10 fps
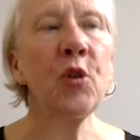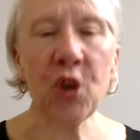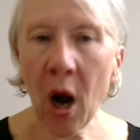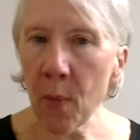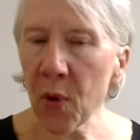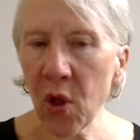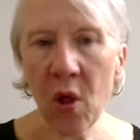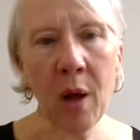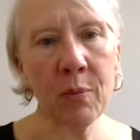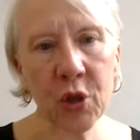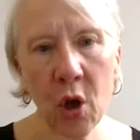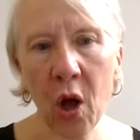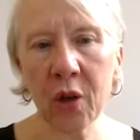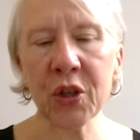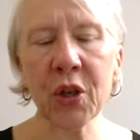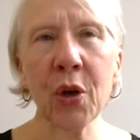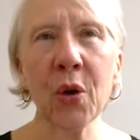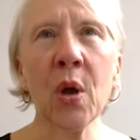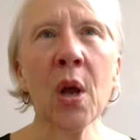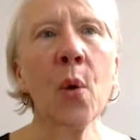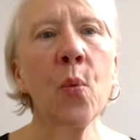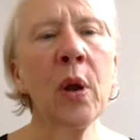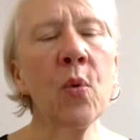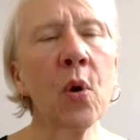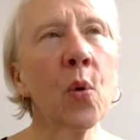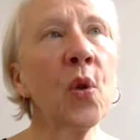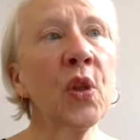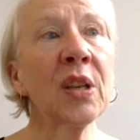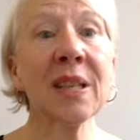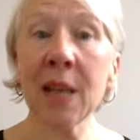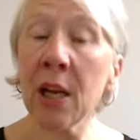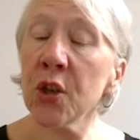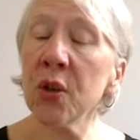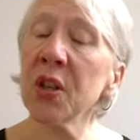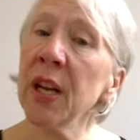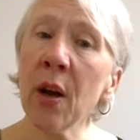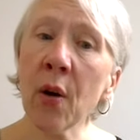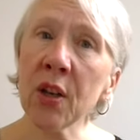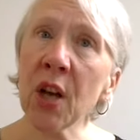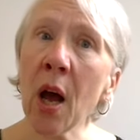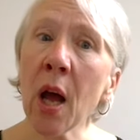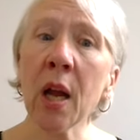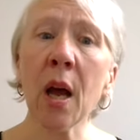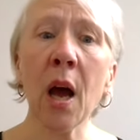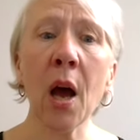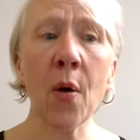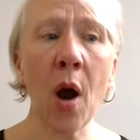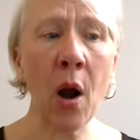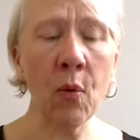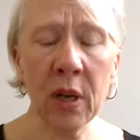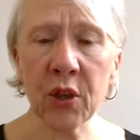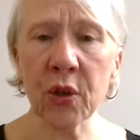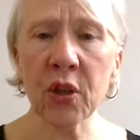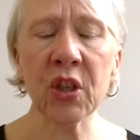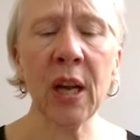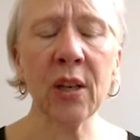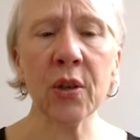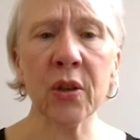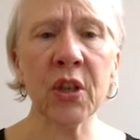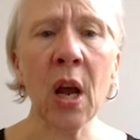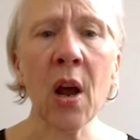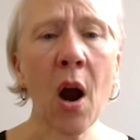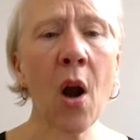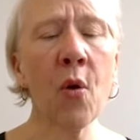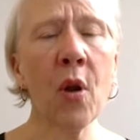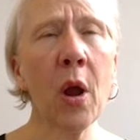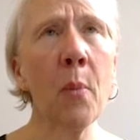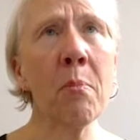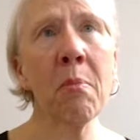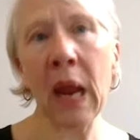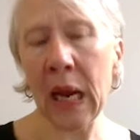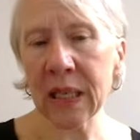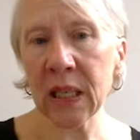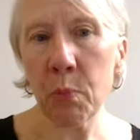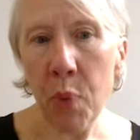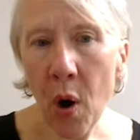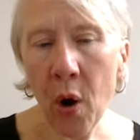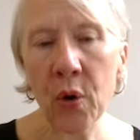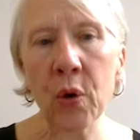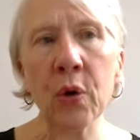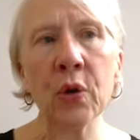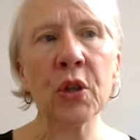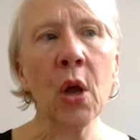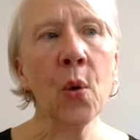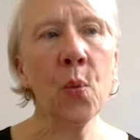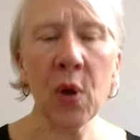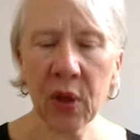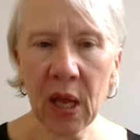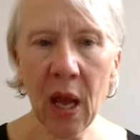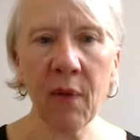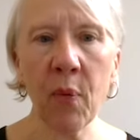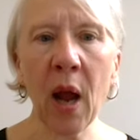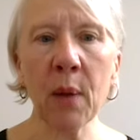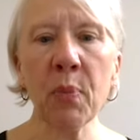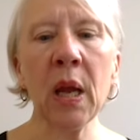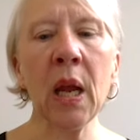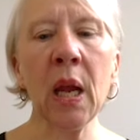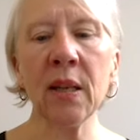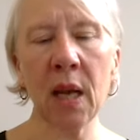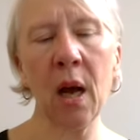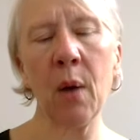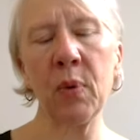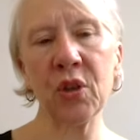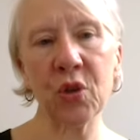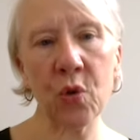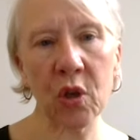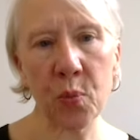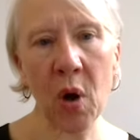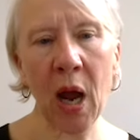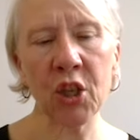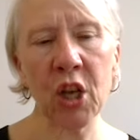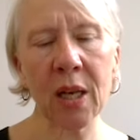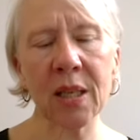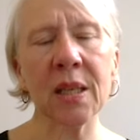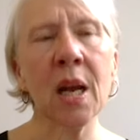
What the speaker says: Dartmouth alums also. We work with the centers here at Tuck. Our research centers are amazing partners with the FYP to help us source projects,